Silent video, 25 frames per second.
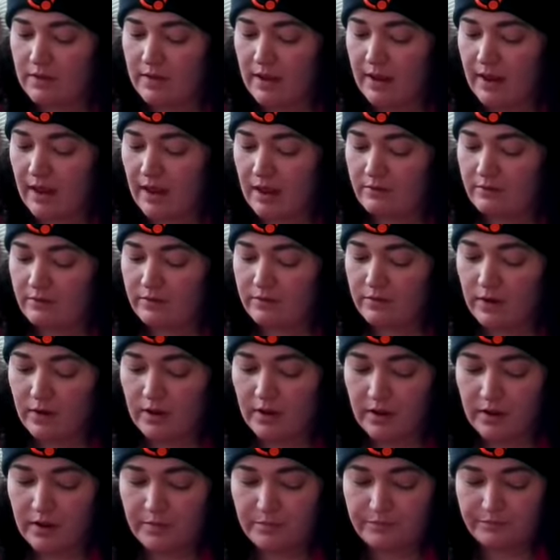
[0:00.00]
and they have
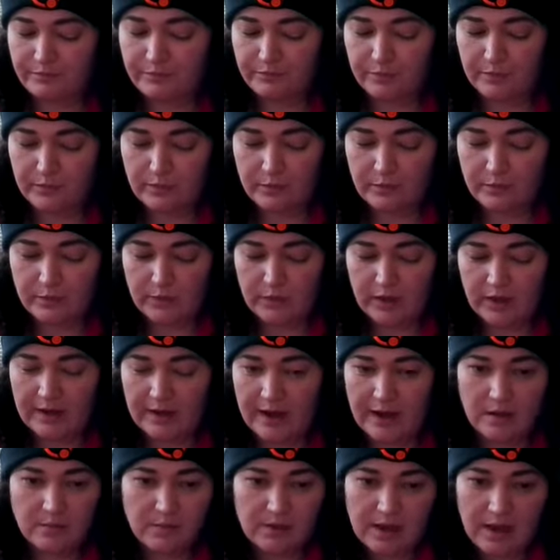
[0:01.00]
an
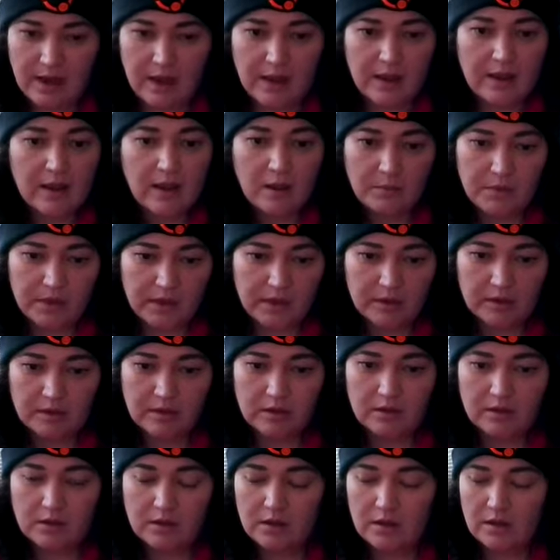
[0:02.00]
ABA come
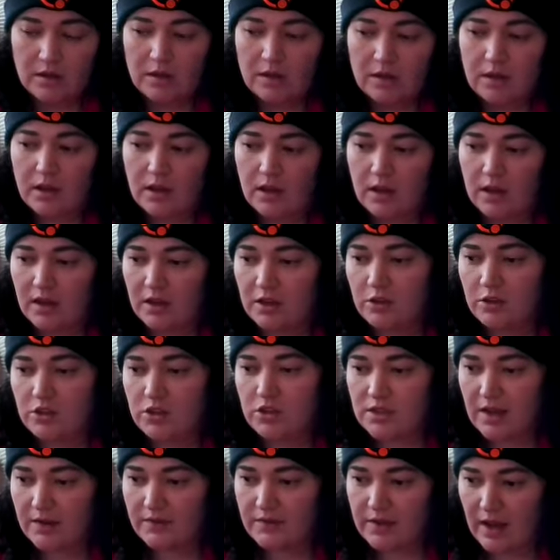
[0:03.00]
in, you
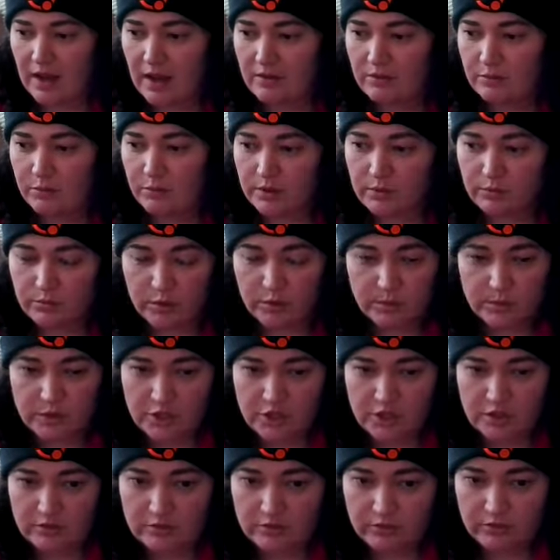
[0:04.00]
just have to have written
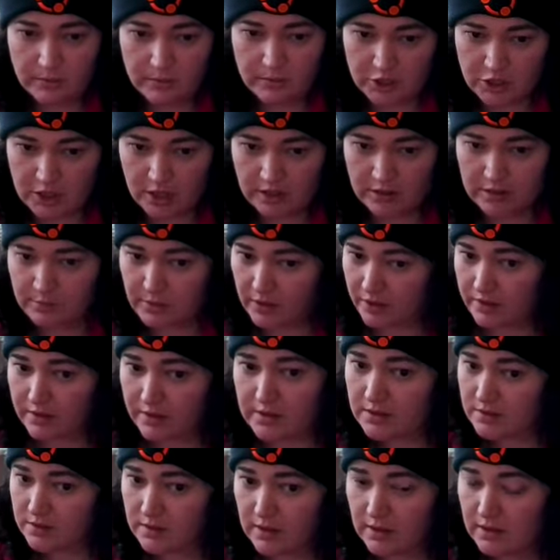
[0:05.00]
permission from the child's
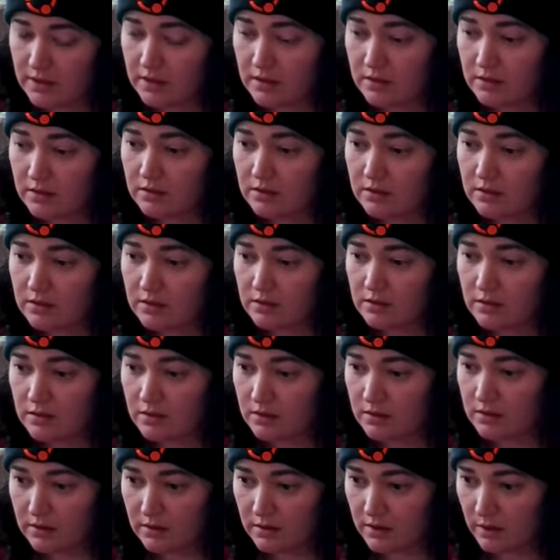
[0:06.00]
parents that they can
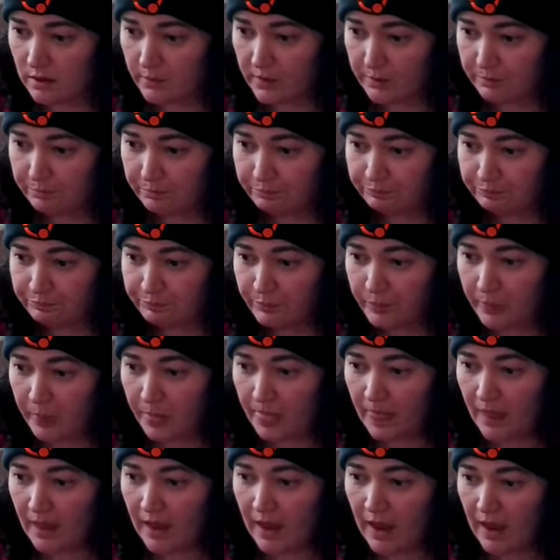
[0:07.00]
come in.
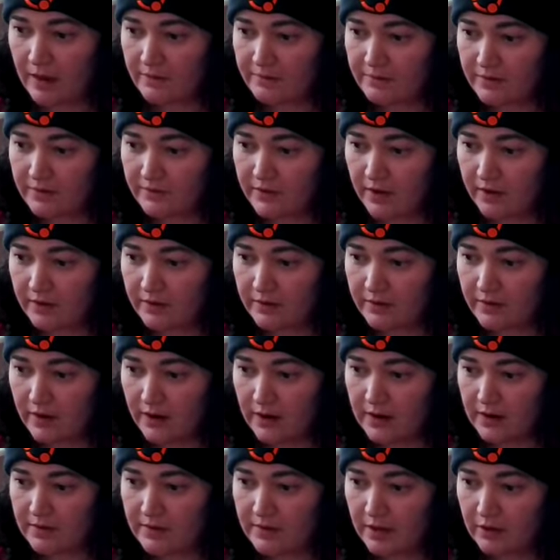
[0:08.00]
Have
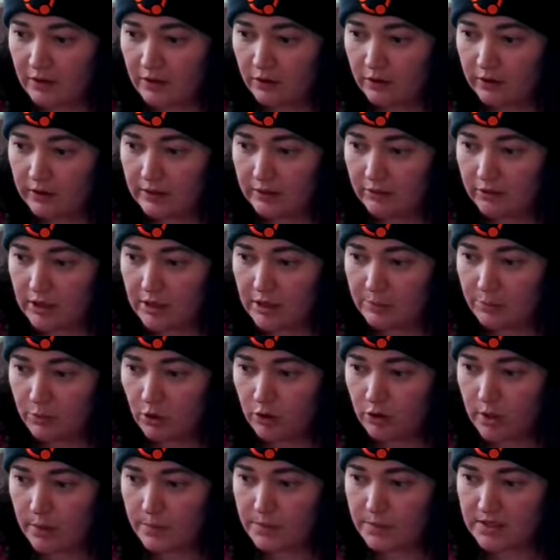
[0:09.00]
verified that early learning
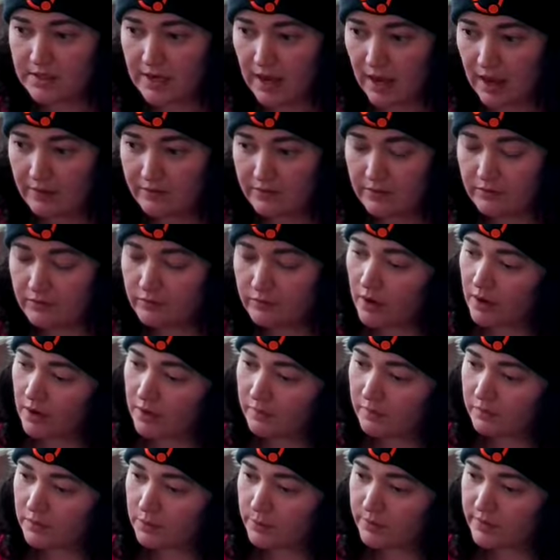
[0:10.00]
program staff
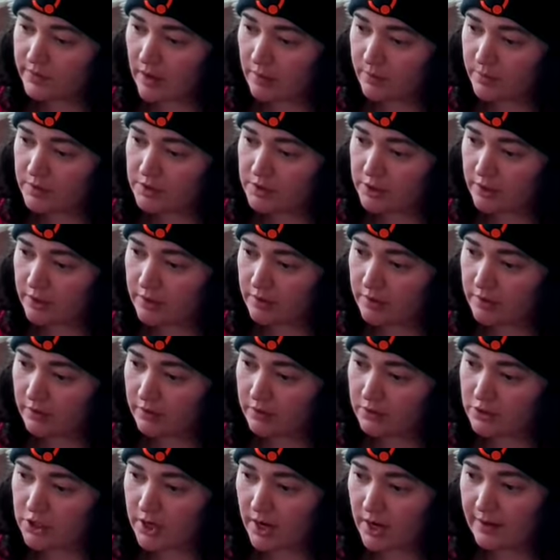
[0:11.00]
involved with that
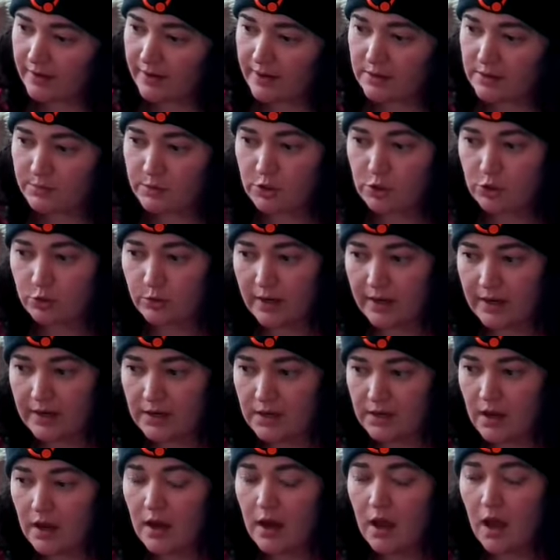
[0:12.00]
particular child has been
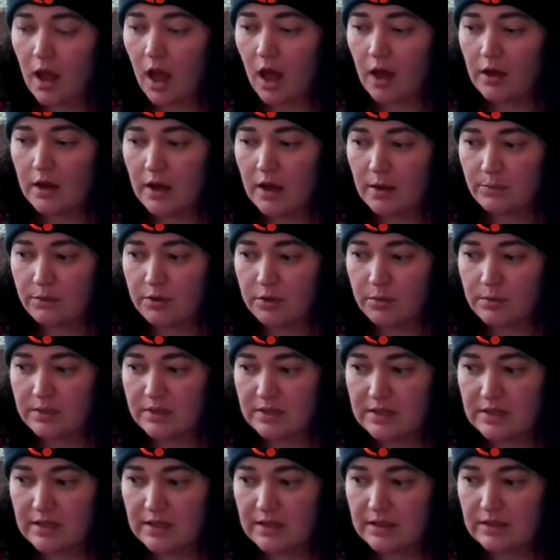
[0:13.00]
trained on
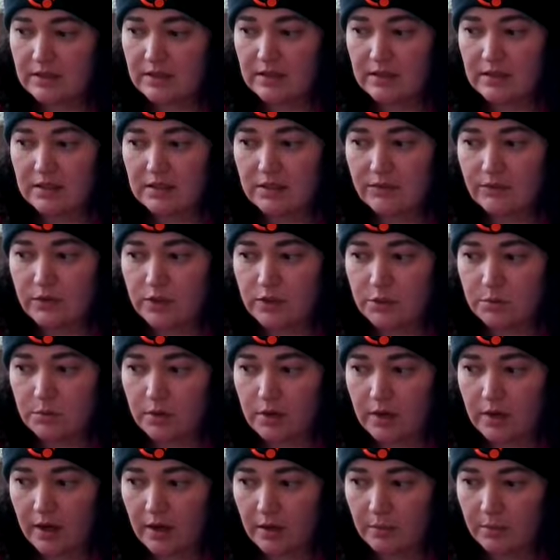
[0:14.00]
implementing the individual
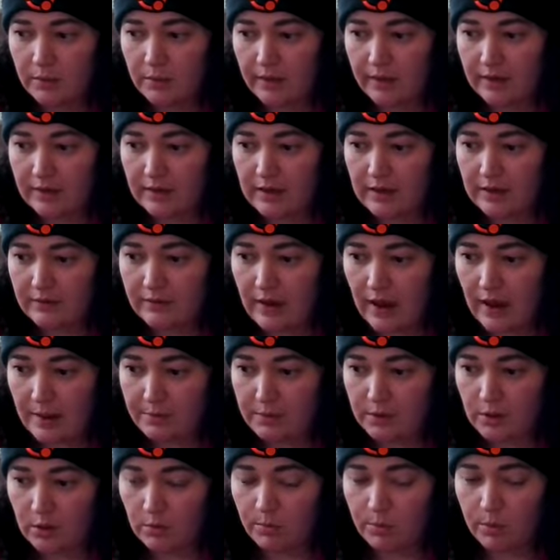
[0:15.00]
care plan if
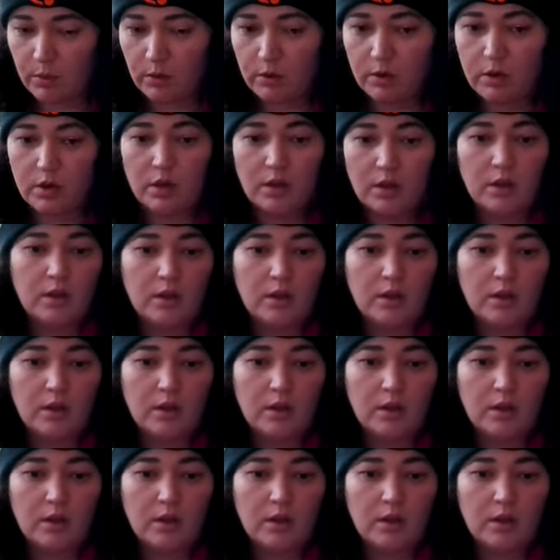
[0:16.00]
applicable.